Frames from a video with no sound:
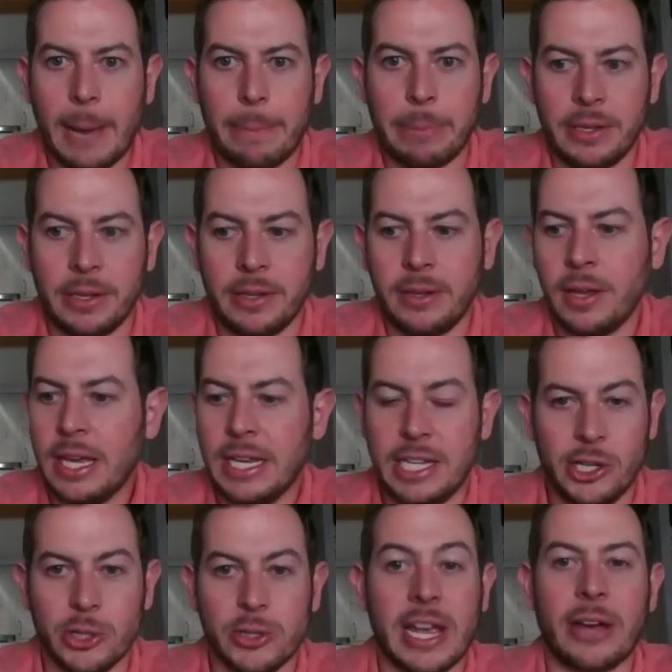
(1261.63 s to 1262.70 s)
happy.
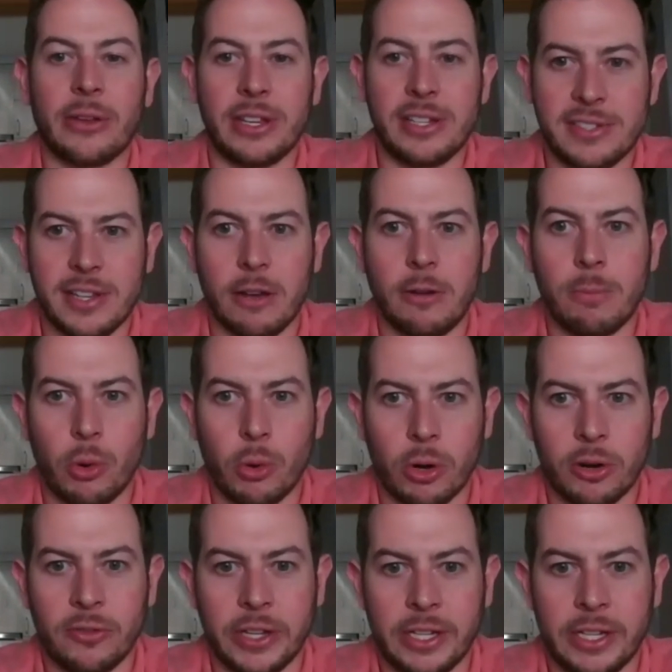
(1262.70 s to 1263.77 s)
Here's how they sell
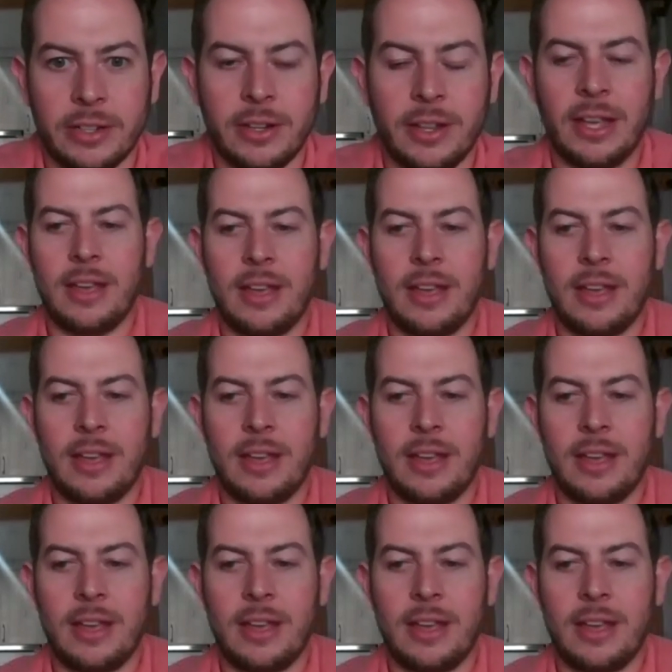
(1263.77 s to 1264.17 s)
more of it.